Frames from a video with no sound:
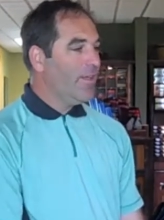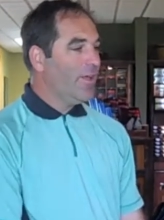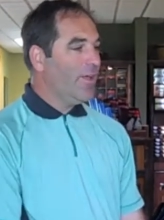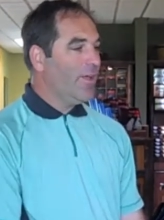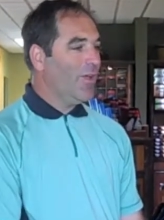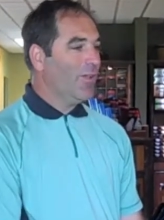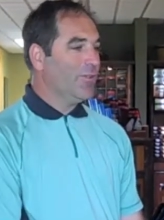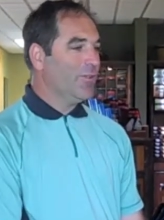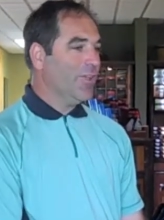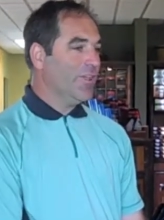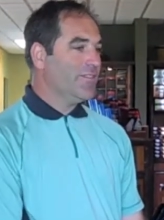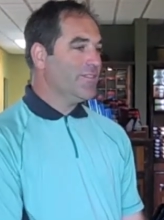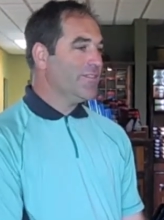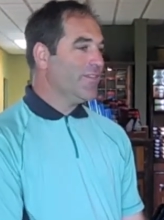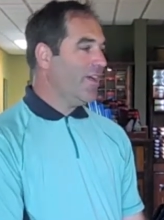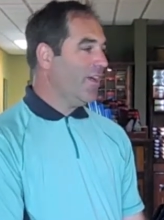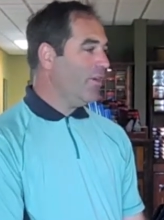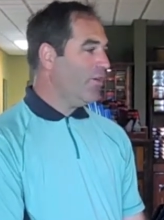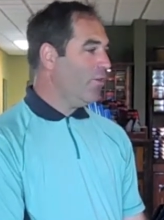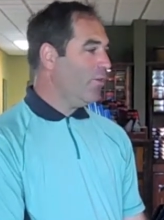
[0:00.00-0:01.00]
uh, lake
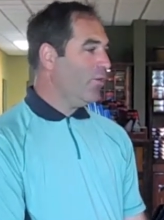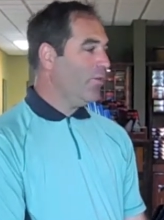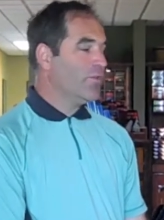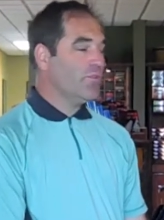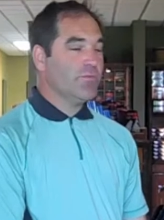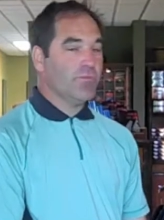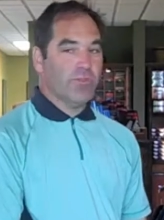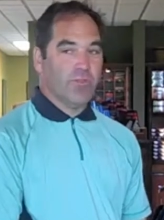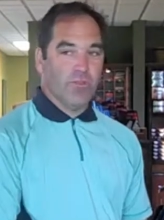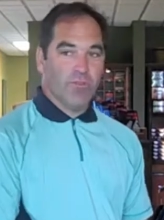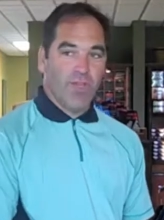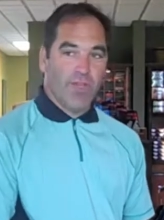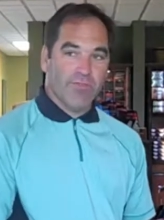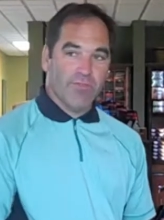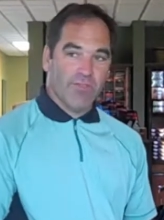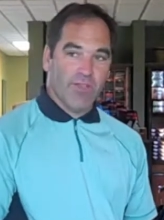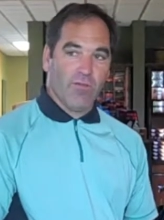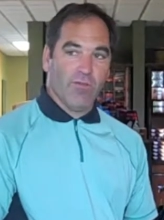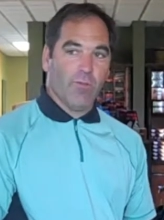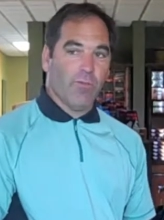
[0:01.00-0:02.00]
style course. We do
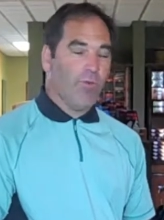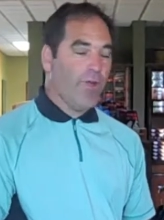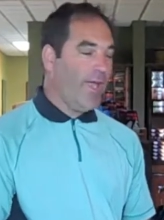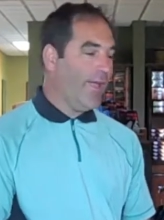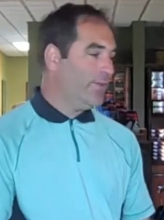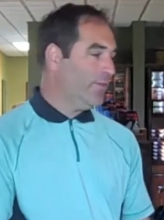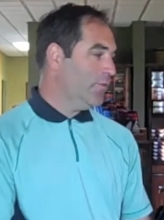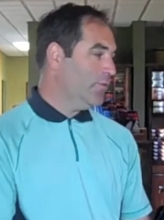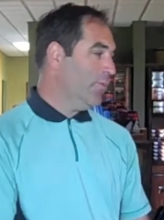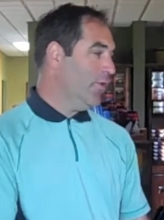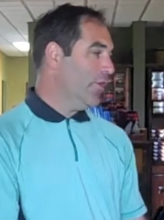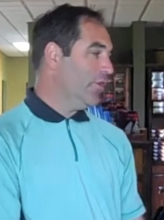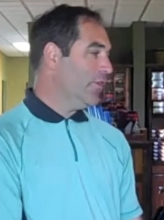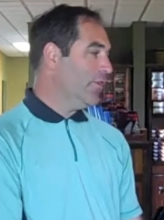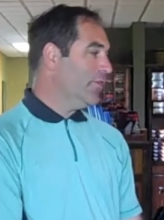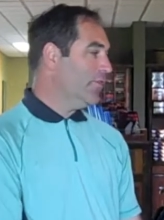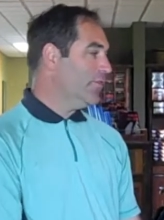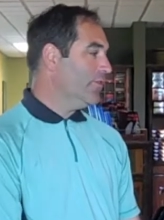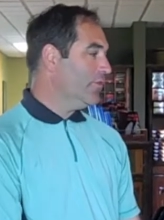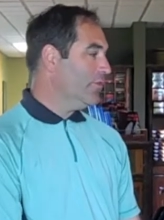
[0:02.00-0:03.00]
have several practice
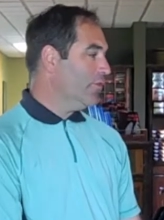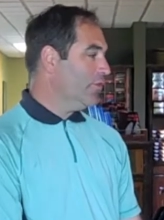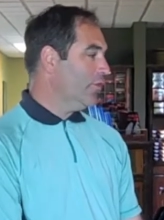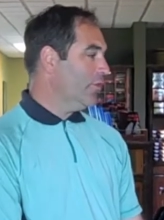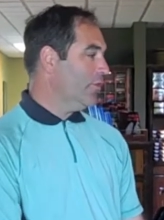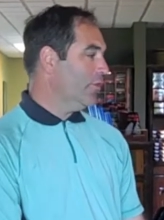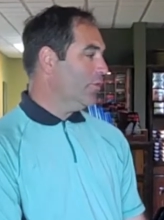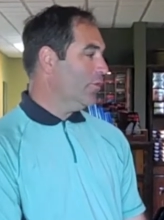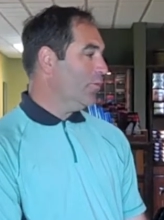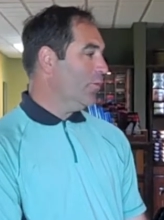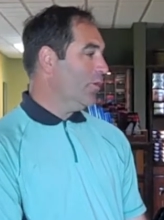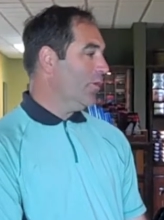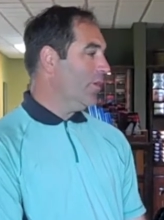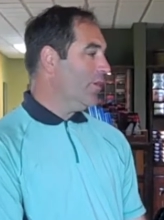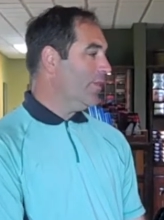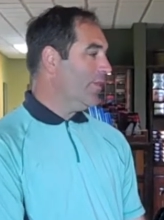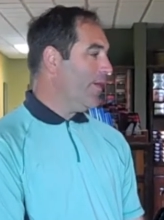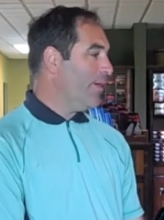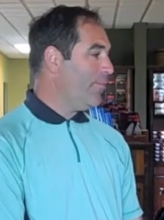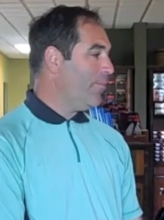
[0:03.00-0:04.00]
bunkers if you're mm-hmm. looking to
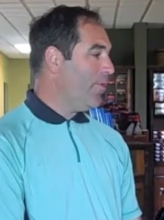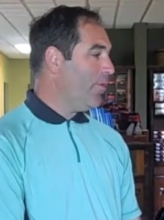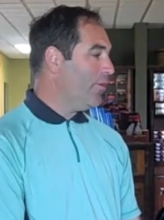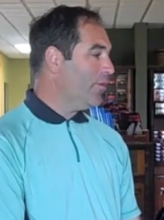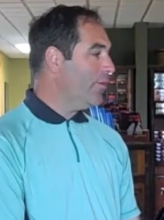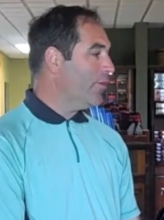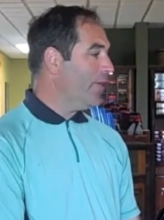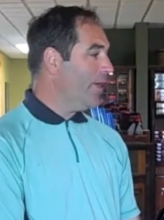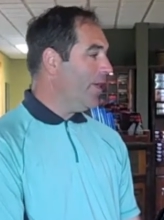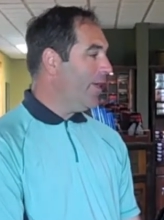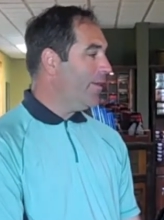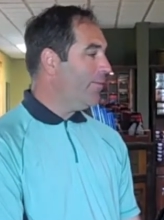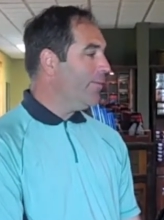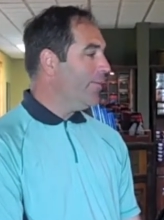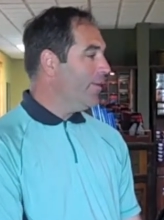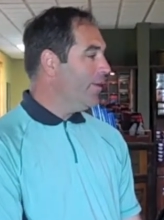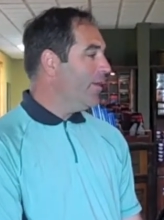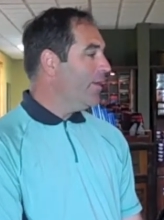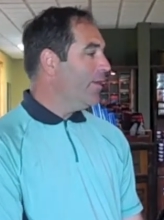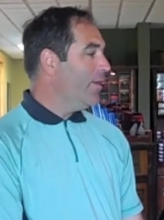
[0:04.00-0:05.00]
work on that part of your game.
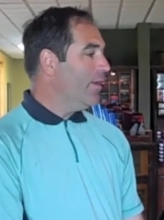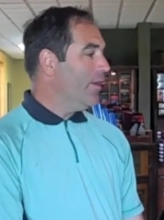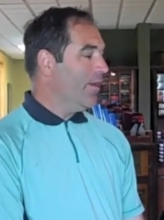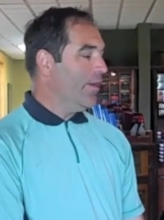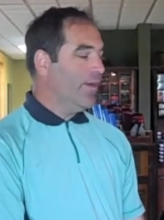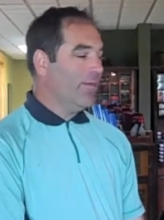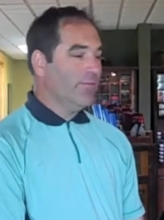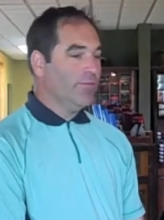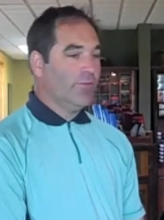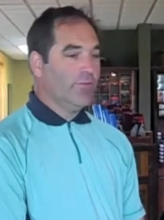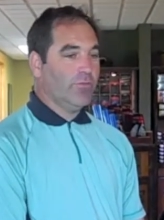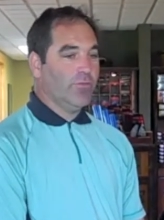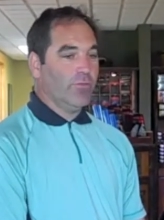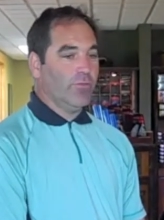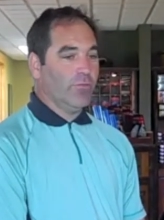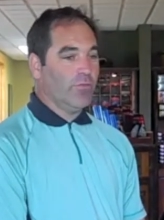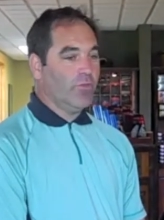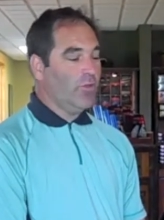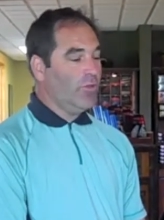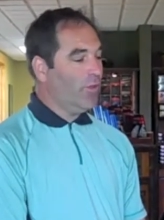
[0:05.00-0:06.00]
Yeah. Uh, just
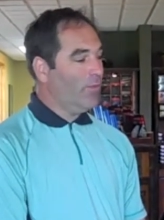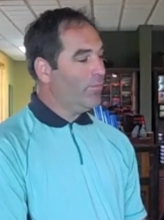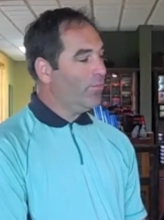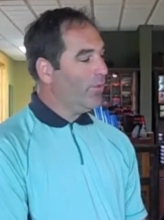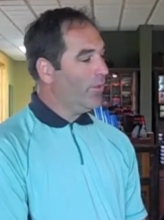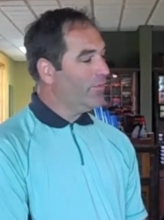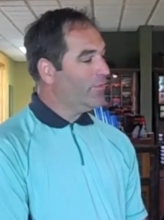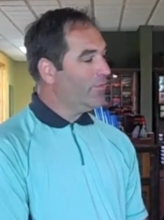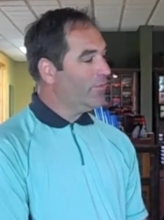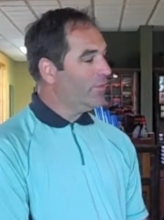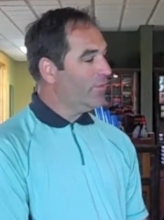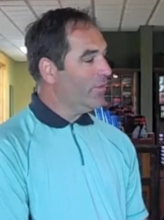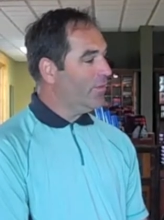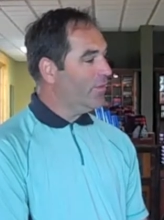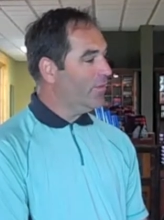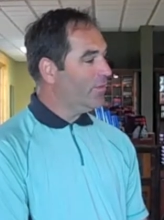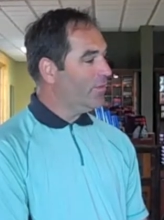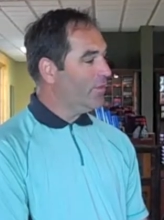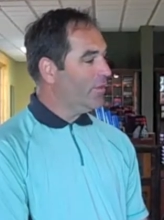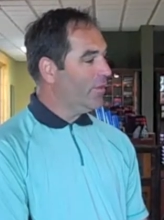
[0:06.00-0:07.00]
some unique places
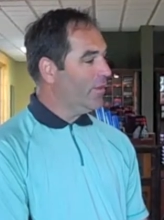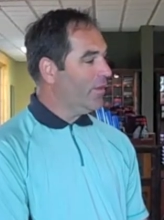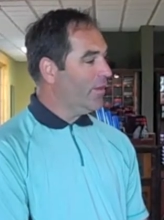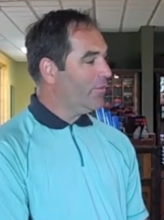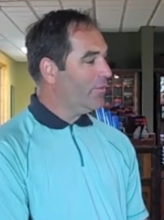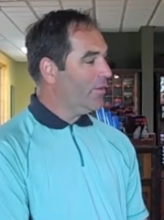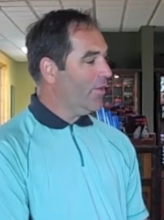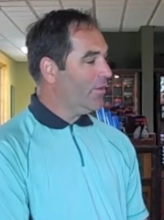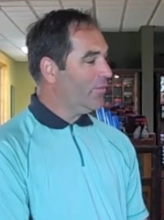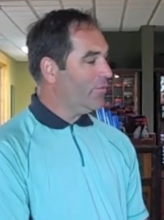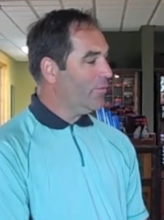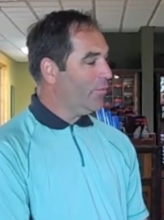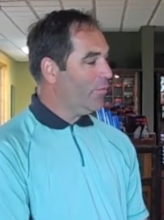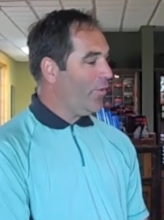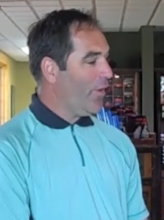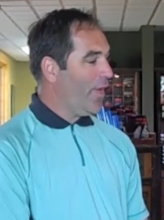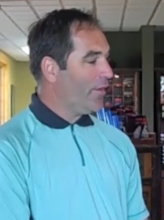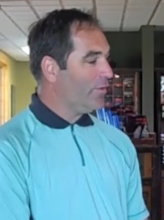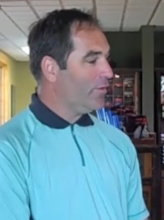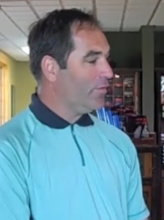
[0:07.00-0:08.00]
to, to get a chance to
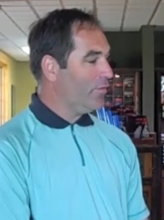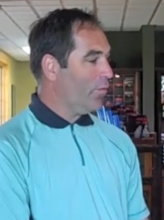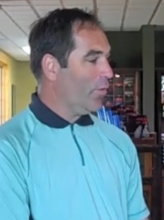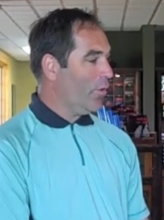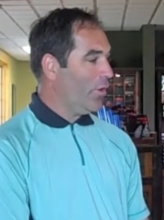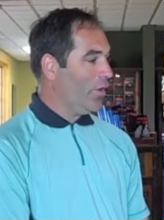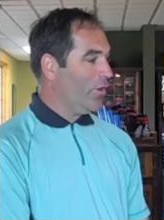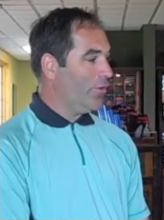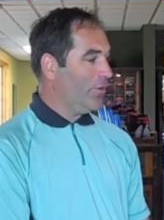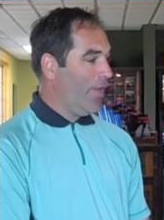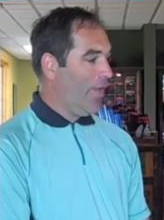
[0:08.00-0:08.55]
practice and work on your